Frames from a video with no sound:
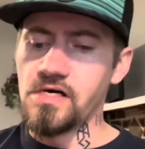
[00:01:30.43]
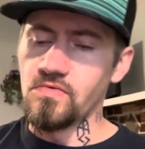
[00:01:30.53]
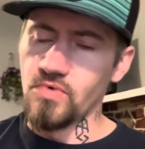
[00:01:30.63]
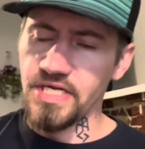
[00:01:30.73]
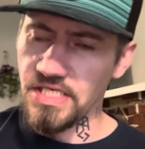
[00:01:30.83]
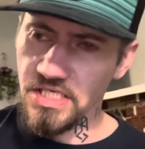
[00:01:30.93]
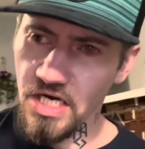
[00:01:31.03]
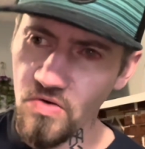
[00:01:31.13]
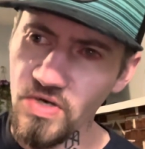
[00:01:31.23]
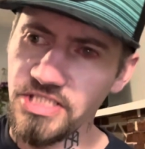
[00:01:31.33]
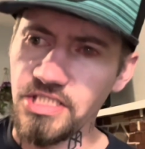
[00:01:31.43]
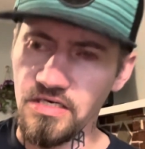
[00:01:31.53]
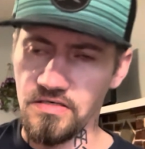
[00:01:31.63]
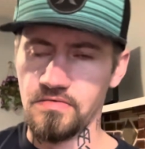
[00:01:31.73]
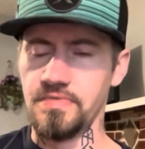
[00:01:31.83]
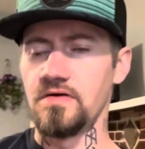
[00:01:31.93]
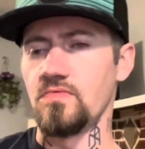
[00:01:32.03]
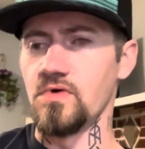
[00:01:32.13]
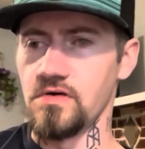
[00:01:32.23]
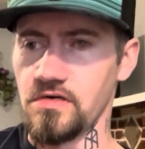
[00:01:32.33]
We need to know which tube
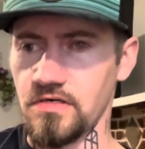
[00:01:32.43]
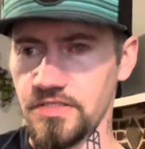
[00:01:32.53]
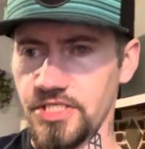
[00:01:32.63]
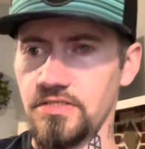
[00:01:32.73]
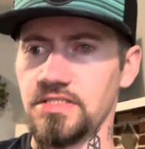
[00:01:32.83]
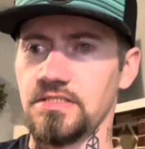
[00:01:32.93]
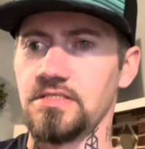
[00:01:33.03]
we're using